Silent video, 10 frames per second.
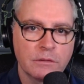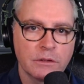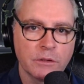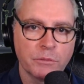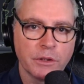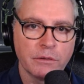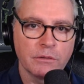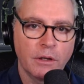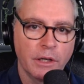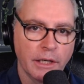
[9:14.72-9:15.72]
to see whether
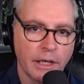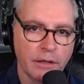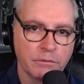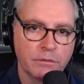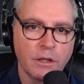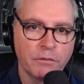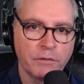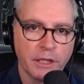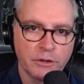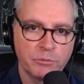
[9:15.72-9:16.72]
I have
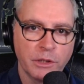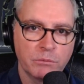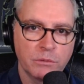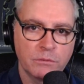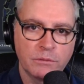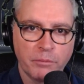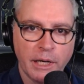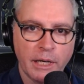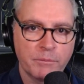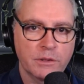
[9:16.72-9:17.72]
offended people.
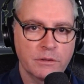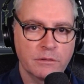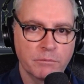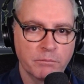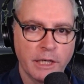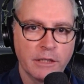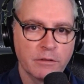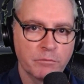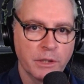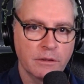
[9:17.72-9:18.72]
Perhaps it may
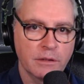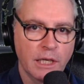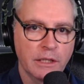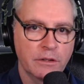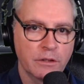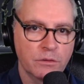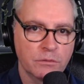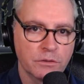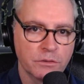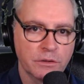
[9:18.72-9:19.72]
have been unethical
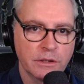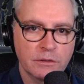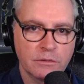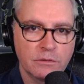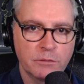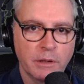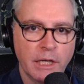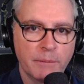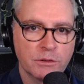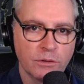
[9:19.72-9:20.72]
to do this, or
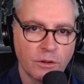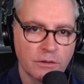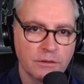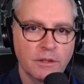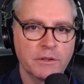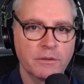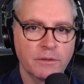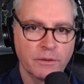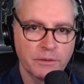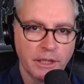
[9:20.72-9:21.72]
perhaps not. I don't
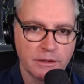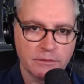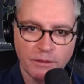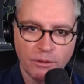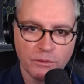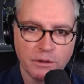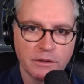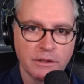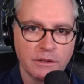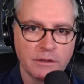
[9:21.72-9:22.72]
know yet. I'll look
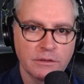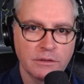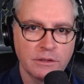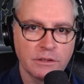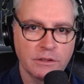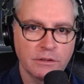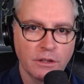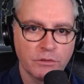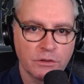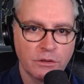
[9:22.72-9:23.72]
at the statistics
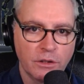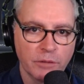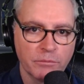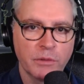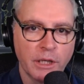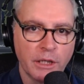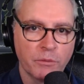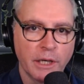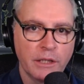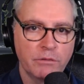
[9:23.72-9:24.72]
over time. But
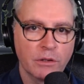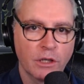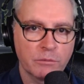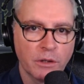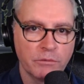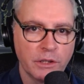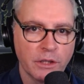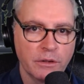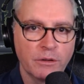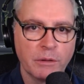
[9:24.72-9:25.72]
anyway, if you liked my
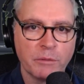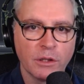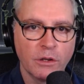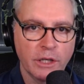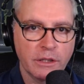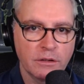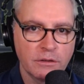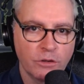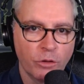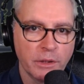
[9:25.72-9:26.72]
video, remember to like,
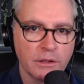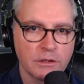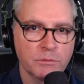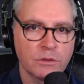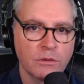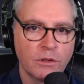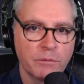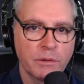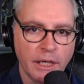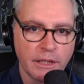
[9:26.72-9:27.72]
comment,
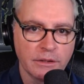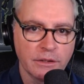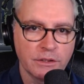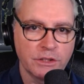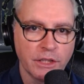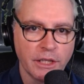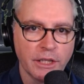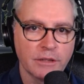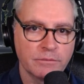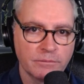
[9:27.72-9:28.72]
subscribe, and
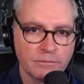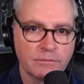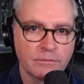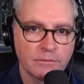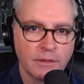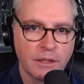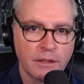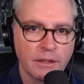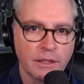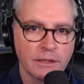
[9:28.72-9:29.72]
share.
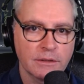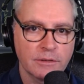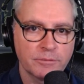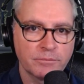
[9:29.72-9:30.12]
Thanks.